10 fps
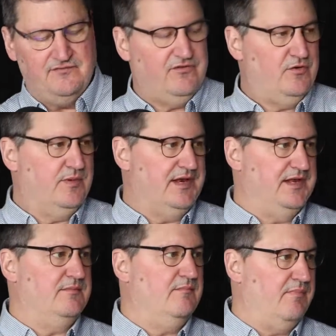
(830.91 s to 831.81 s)
info but
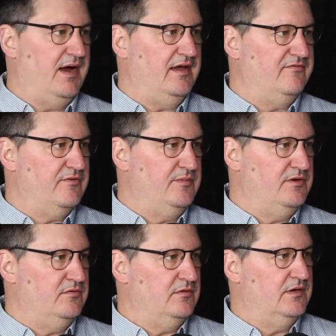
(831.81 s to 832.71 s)
didn't buy from
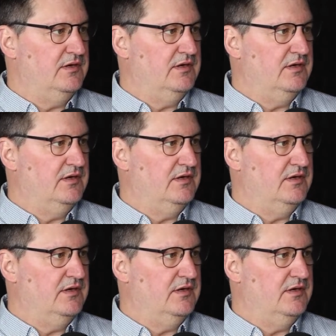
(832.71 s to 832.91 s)
you.